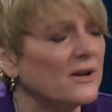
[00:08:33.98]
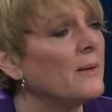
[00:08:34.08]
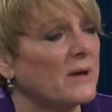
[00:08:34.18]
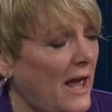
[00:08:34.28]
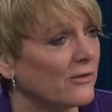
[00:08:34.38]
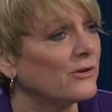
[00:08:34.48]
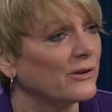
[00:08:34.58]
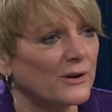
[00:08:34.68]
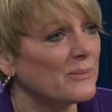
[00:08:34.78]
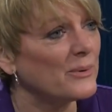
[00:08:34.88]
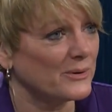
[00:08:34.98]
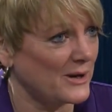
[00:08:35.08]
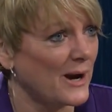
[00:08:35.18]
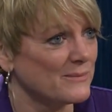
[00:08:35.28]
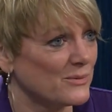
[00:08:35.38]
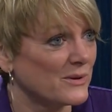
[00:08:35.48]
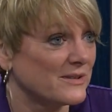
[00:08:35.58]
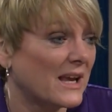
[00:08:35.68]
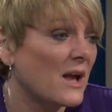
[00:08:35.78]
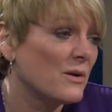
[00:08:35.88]
typecasting. The number of times where
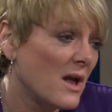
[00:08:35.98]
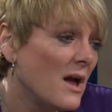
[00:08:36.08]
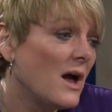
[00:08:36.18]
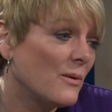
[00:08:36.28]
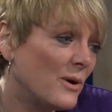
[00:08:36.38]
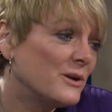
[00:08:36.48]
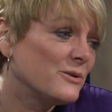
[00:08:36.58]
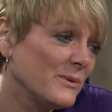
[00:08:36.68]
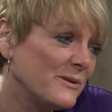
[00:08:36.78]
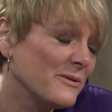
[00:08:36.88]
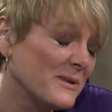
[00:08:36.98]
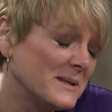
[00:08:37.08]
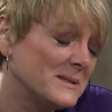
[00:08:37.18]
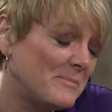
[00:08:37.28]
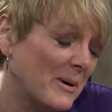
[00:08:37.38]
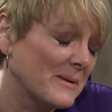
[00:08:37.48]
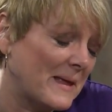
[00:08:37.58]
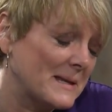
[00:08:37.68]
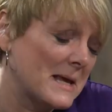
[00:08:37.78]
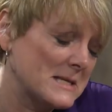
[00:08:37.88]
it's like, I wanted to read for the part of
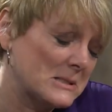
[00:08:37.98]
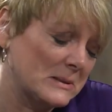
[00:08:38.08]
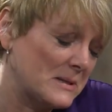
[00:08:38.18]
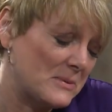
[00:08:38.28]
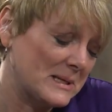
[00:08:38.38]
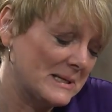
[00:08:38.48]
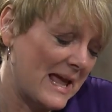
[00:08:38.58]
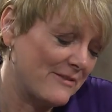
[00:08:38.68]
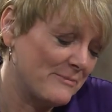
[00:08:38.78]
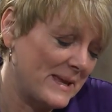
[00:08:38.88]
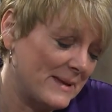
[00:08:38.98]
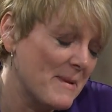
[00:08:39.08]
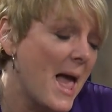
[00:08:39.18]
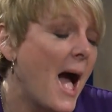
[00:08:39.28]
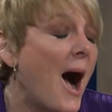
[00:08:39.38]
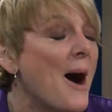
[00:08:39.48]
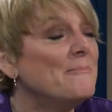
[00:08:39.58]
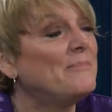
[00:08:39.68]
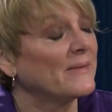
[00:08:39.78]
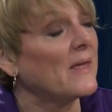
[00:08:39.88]
that nice girl. They wouldn't have me in.
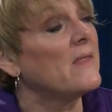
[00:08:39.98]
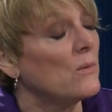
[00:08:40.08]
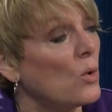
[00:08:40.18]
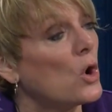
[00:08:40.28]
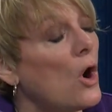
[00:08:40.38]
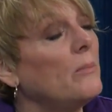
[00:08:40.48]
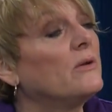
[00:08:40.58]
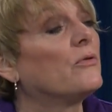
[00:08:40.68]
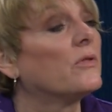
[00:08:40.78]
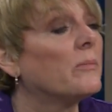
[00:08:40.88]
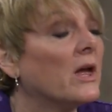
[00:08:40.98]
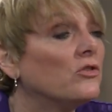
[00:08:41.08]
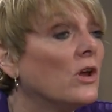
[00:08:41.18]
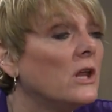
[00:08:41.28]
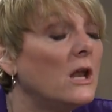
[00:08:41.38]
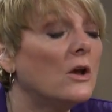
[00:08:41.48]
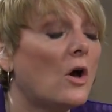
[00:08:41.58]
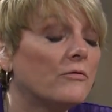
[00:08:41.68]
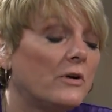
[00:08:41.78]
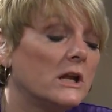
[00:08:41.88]
But then they will call me for the bitch. And then it
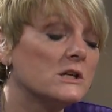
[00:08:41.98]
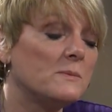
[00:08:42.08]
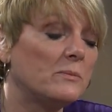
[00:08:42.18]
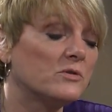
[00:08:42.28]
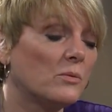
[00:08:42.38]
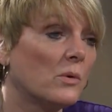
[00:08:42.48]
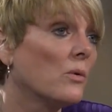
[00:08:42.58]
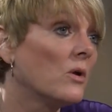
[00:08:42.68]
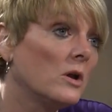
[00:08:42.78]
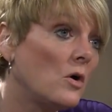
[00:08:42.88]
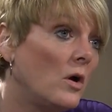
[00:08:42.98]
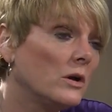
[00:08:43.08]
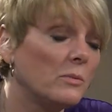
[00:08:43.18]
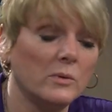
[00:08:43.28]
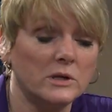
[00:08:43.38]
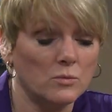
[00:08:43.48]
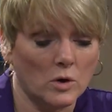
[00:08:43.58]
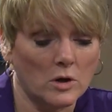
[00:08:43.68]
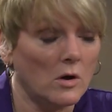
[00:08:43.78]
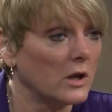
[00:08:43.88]
got funny because people said, well, we were going to call you, but we didn't
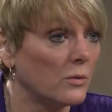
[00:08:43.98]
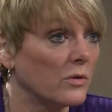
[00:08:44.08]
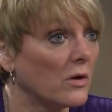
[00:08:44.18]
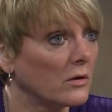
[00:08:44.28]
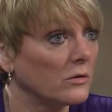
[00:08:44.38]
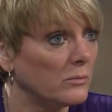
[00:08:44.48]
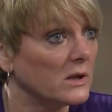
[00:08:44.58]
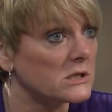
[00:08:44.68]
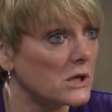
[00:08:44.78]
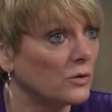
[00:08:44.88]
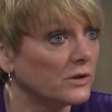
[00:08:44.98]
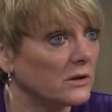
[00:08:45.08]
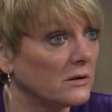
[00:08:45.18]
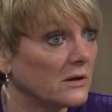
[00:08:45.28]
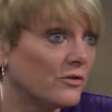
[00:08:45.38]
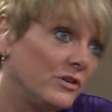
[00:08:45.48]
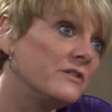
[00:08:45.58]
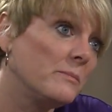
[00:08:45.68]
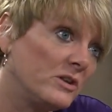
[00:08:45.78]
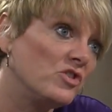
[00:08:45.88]
want to call you. We thought you'd be insulted because
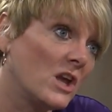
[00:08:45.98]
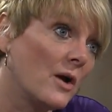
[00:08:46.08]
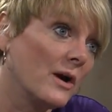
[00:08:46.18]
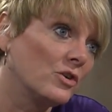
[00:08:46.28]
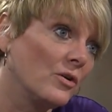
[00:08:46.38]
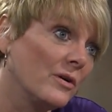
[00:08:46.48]
she's the bitchy character.